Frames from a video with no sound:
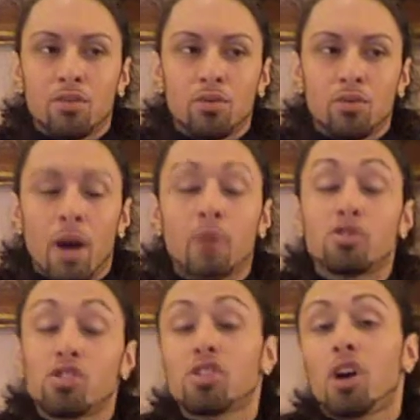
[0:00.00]
I was
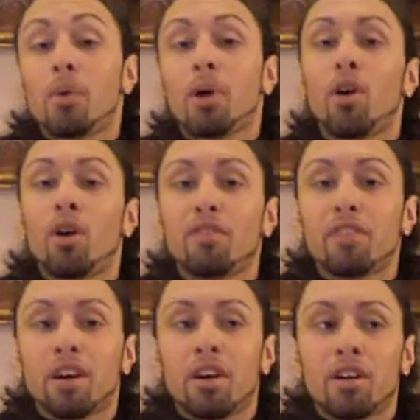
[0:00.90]
just coming off
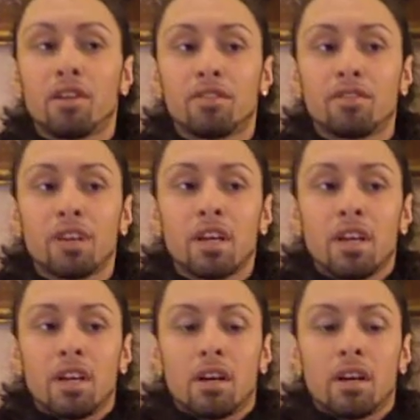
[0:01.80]
of
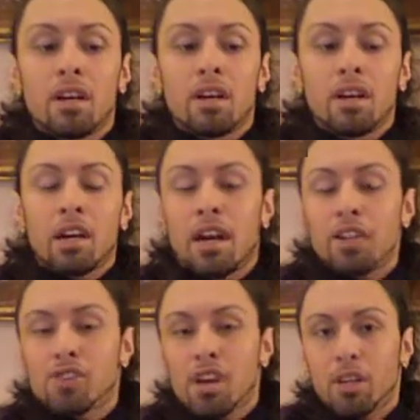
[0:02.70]
a
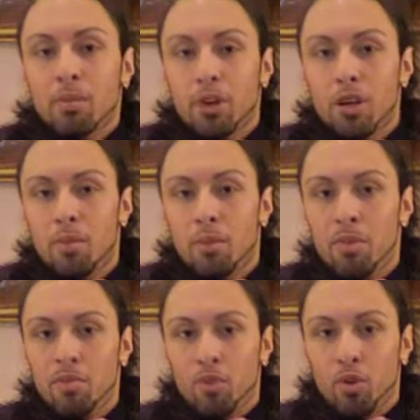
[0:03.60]
contract that prohibited me
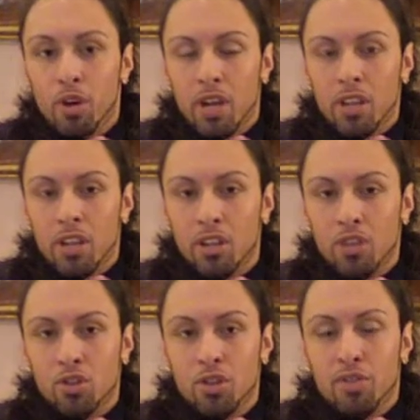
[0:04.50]
from recording in the
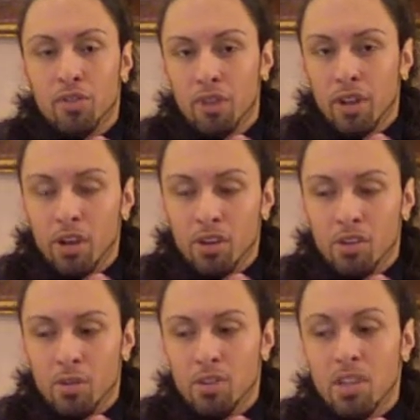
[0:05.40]
industry for 3 years.
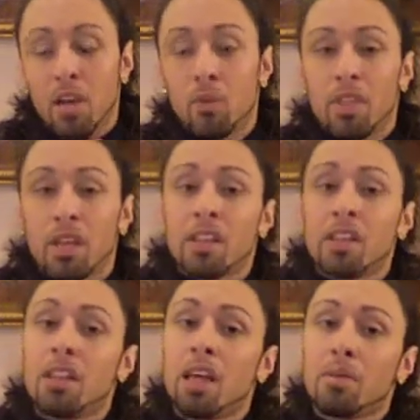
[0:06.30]
I was signed with the
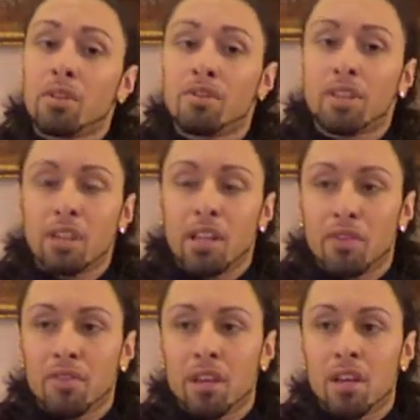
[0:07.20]
indie label in
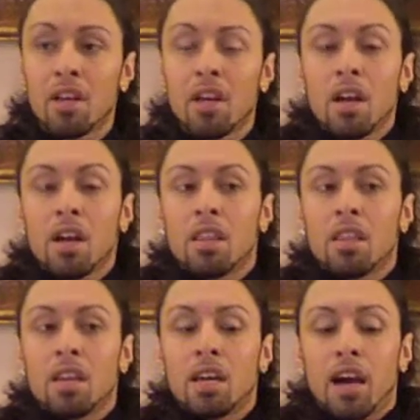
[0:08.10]
Philadelphia.
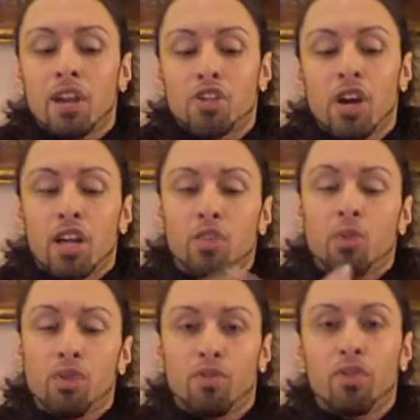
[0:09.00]
The contract
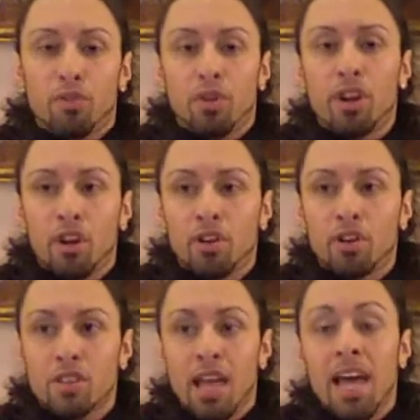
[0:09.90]
was for 3
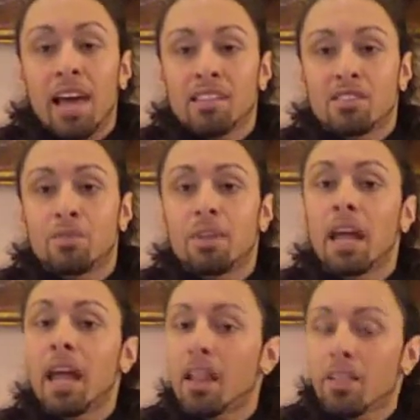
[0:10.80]
years. I asked to be
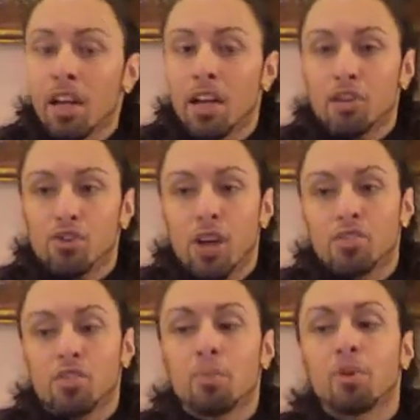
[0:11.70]
let out of the
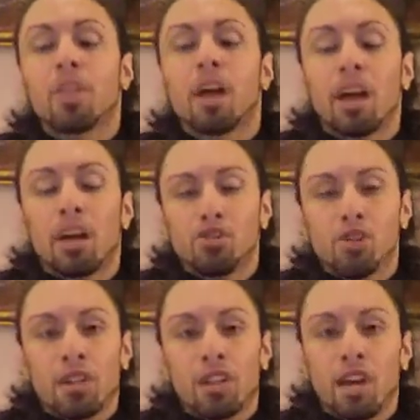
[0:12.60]
contract, so for that
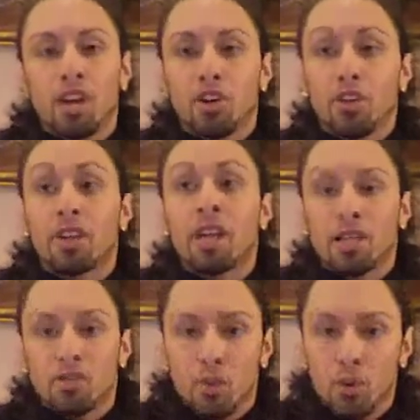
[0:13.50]
contract I had agreed
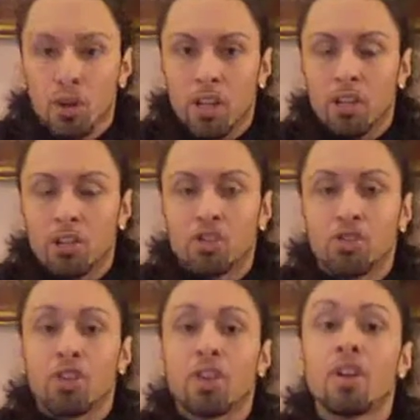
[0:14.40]
not to record in the industry